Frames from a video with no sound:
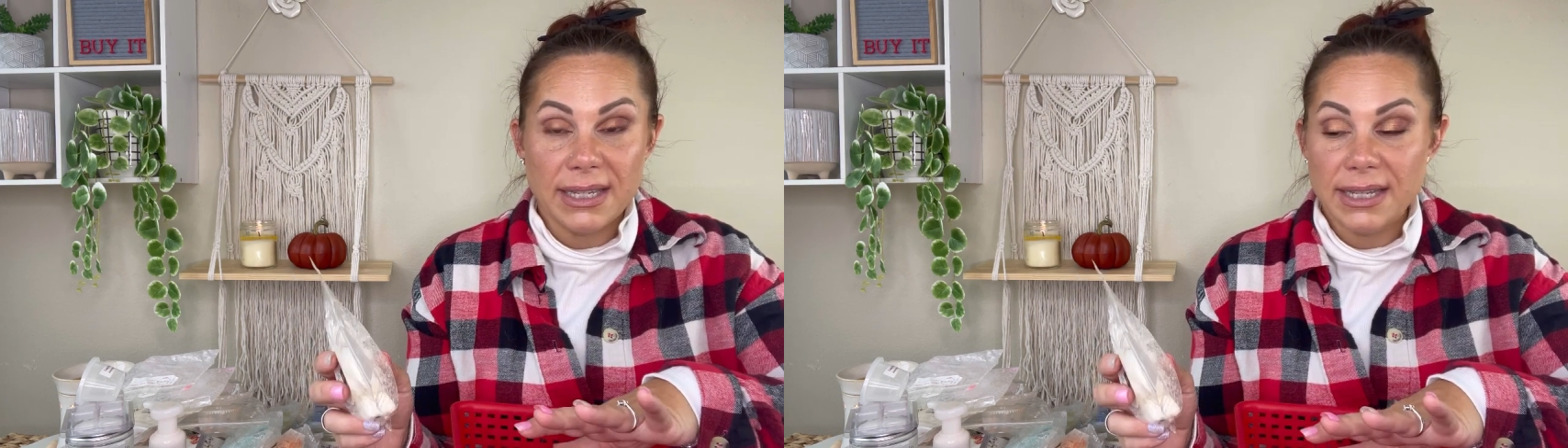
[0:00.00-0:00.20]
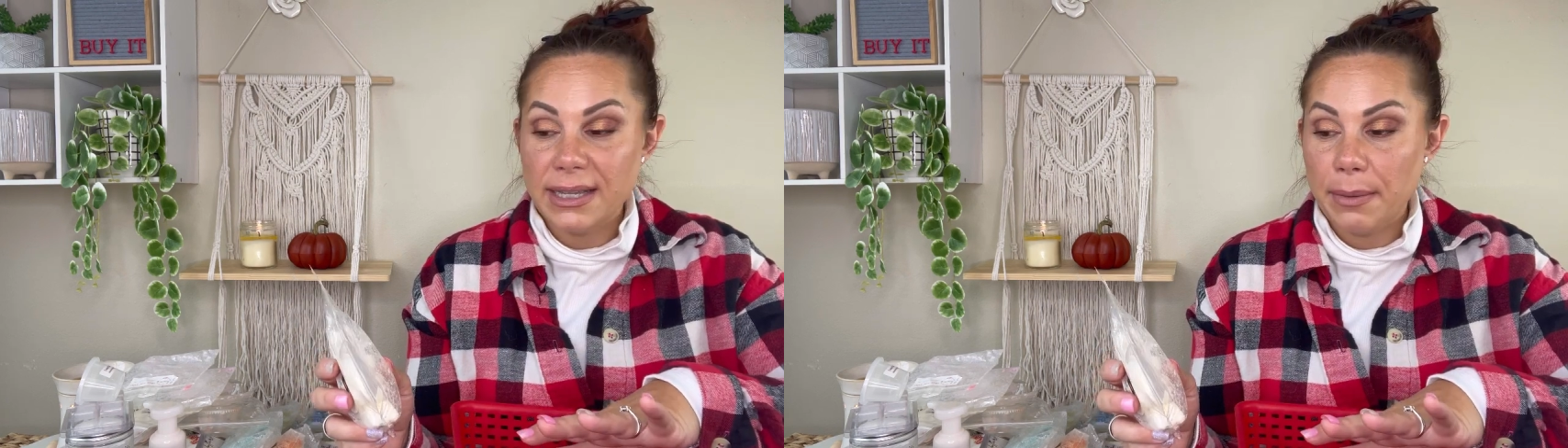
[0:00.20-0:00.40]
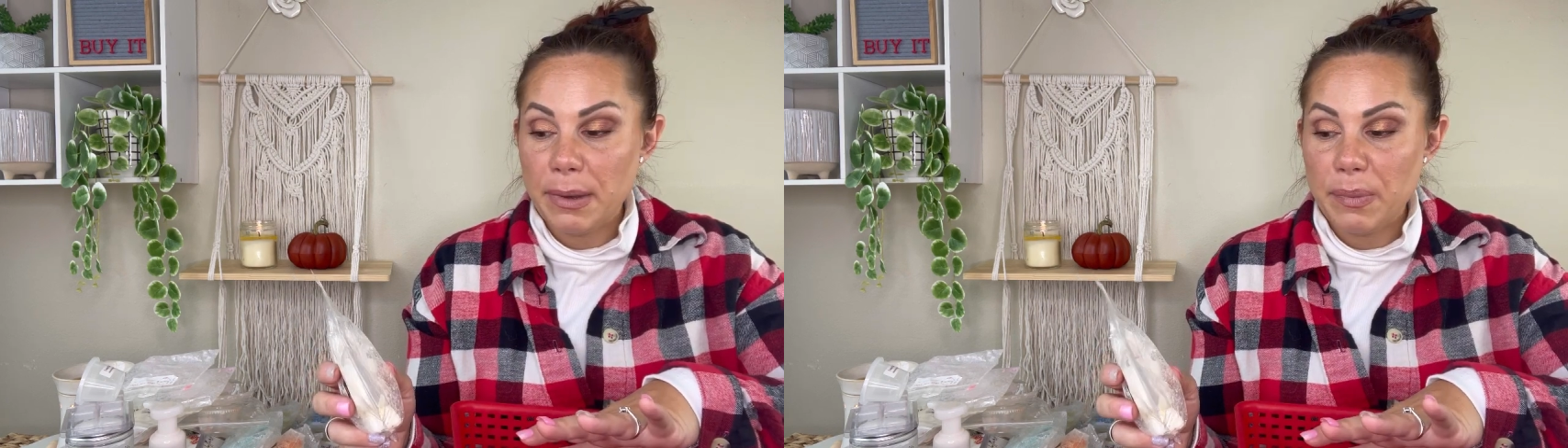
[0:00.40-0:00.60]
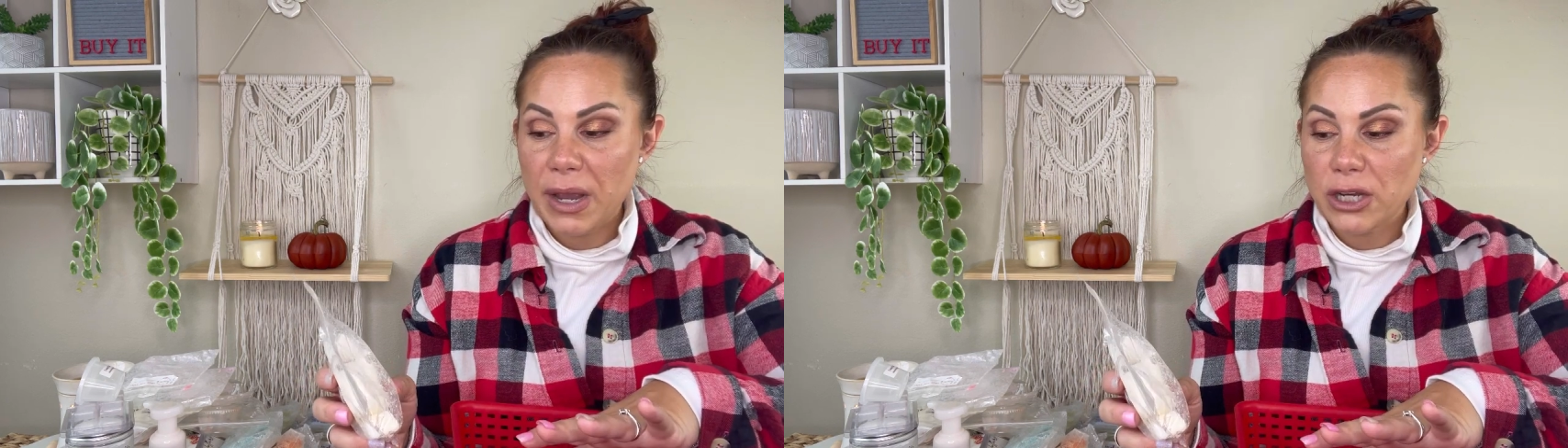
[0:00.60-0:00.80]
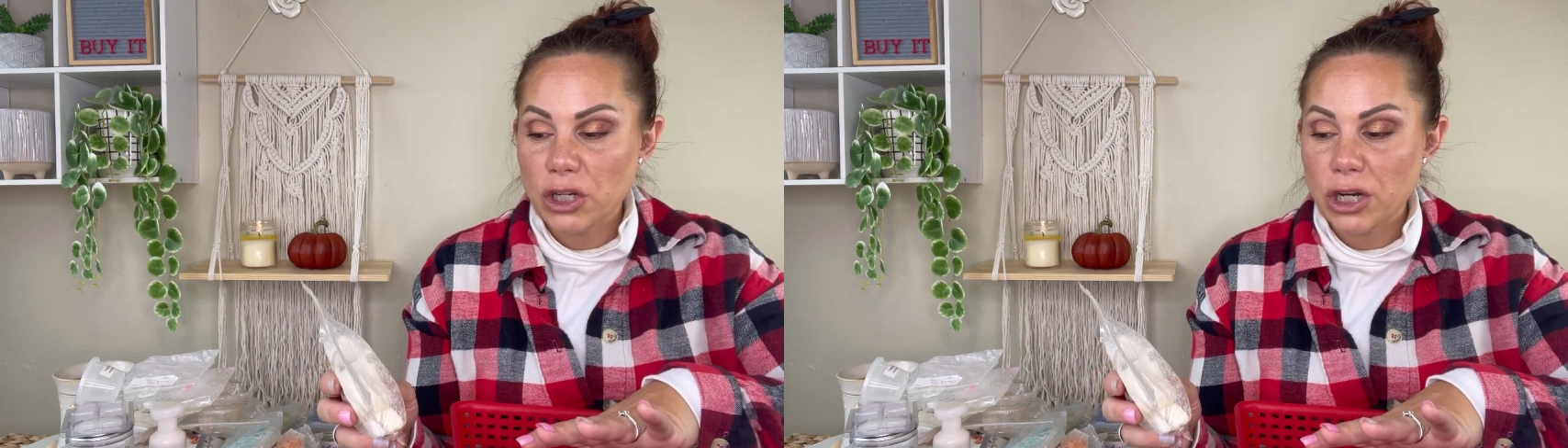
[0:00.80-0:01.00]
He sent me
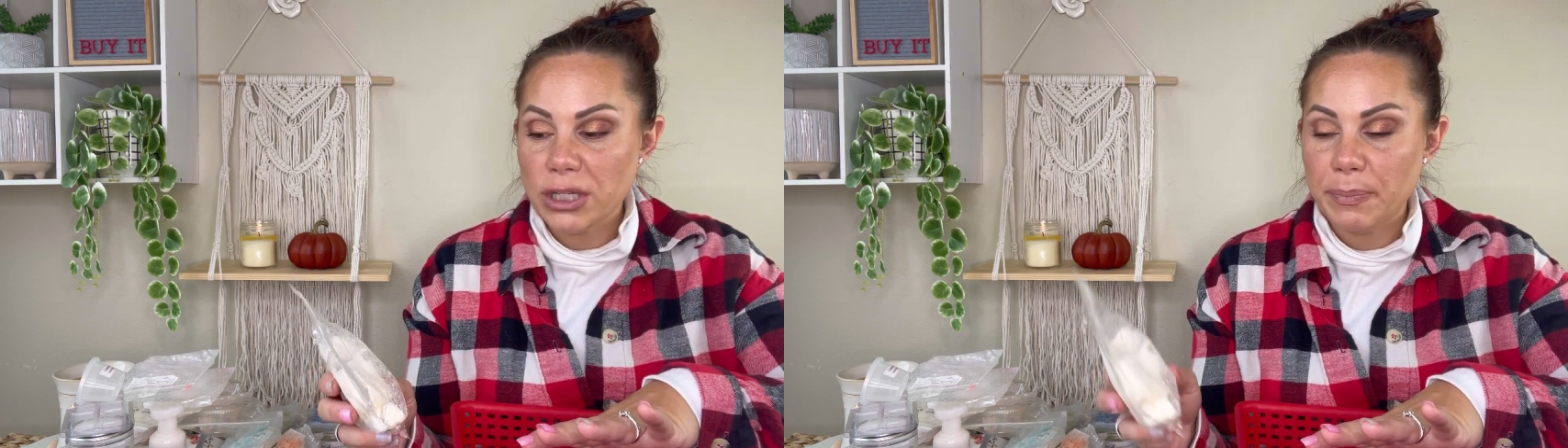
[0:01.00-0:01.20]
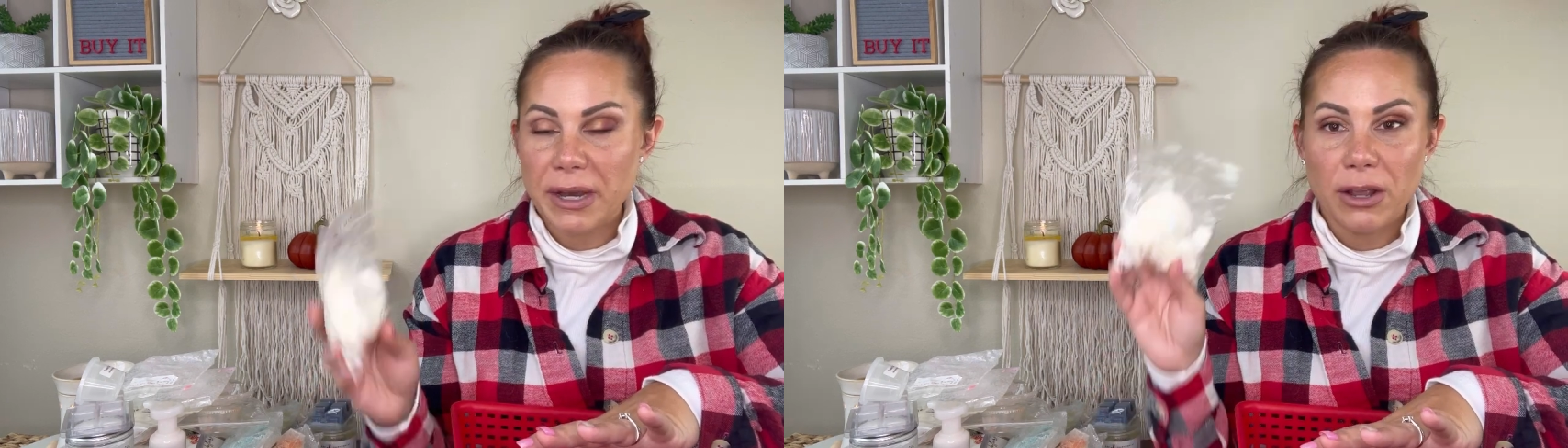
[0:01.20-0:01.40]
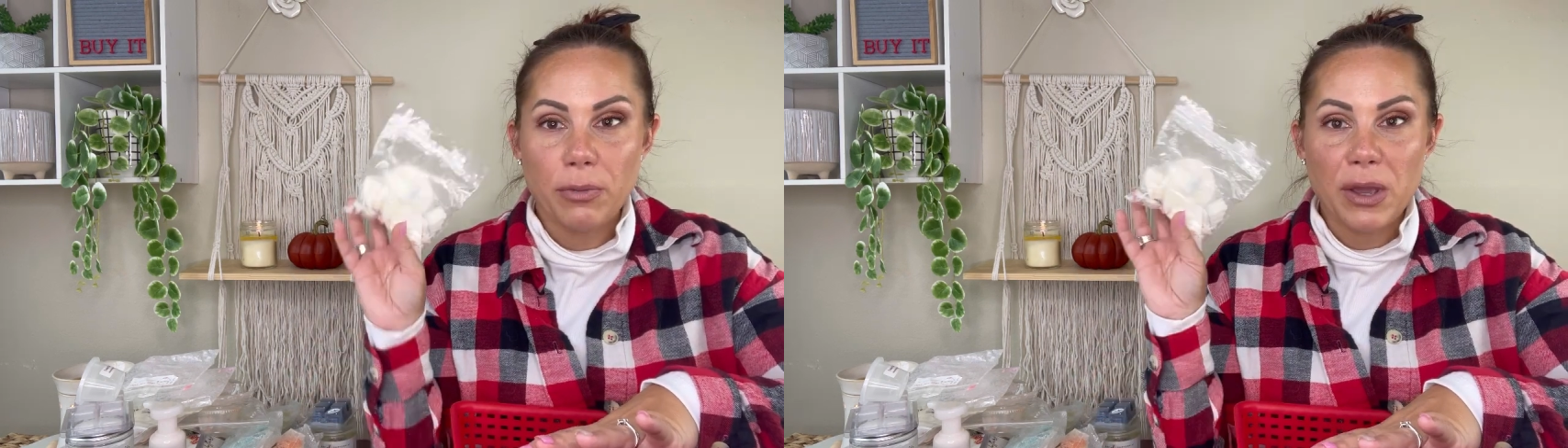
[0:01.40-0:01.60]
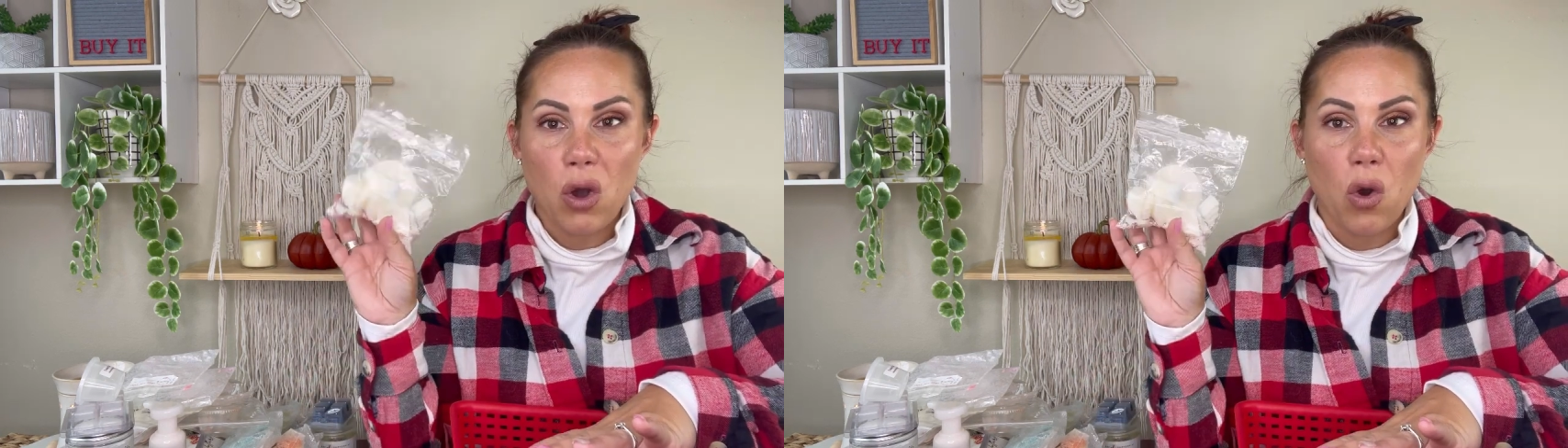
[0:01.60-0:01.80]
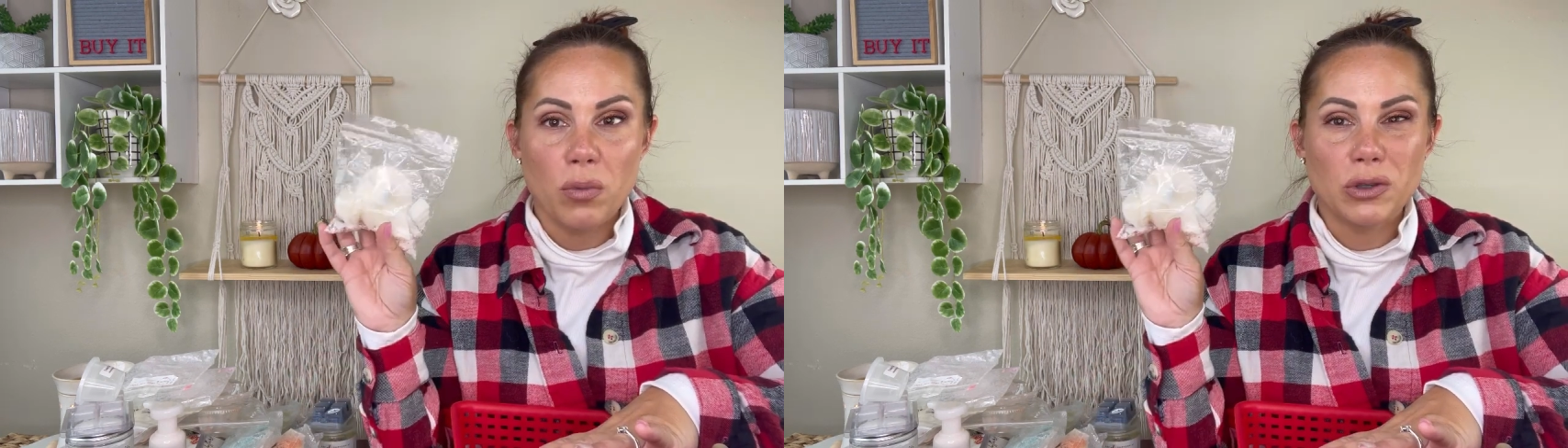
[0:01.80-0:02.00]
pictures, but he'll be home.